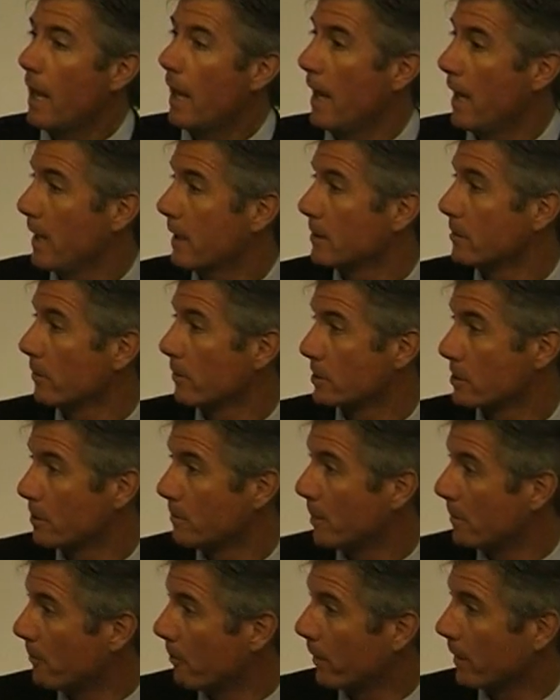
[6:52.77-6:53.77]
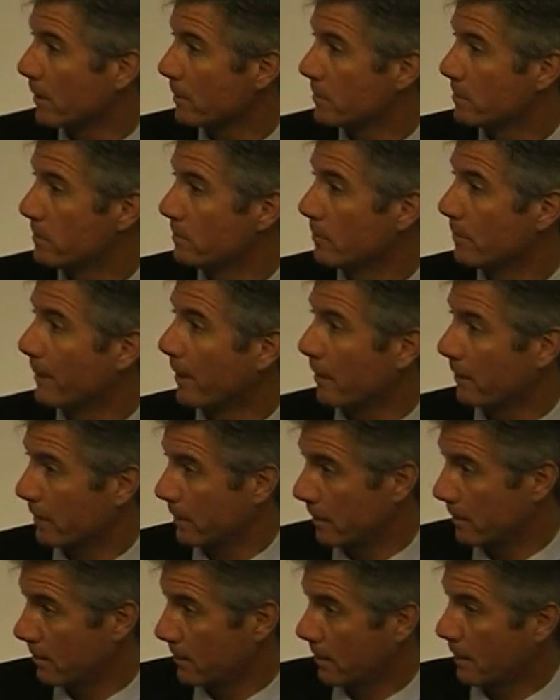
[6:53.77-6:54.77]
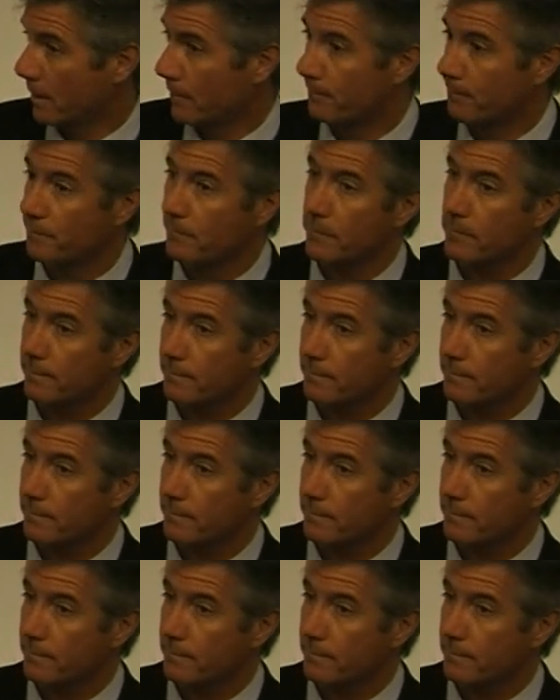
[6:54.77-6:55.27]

and also a memorial to American, um,